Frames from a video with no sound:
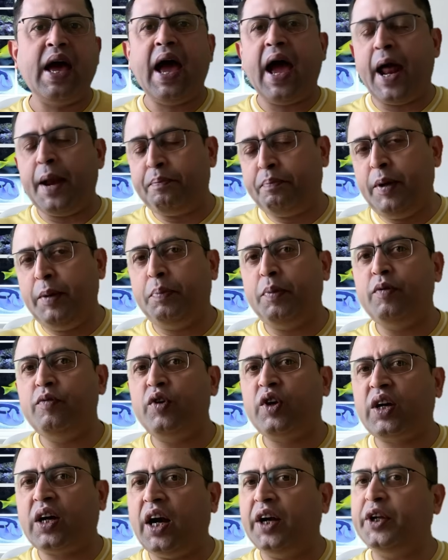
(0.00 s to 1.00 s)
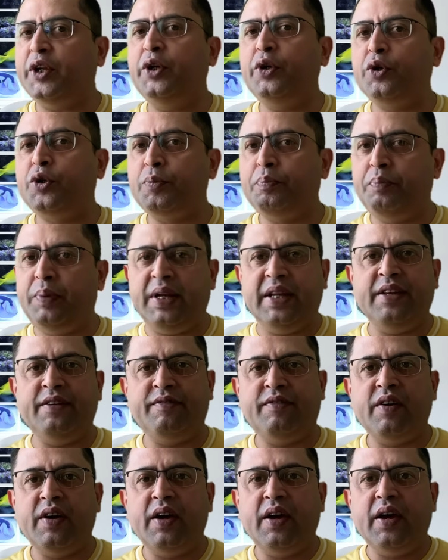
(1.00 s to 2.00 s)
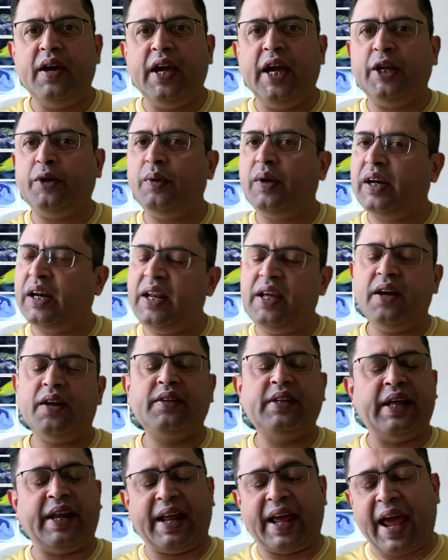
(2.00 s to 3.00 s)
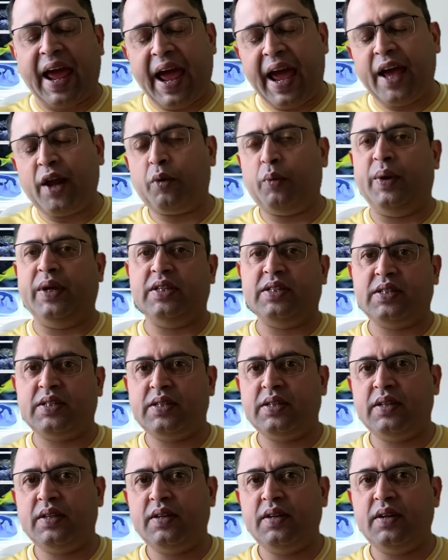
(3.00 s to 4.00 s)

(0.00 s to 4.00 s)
and people would continue to believe it will clear their airways.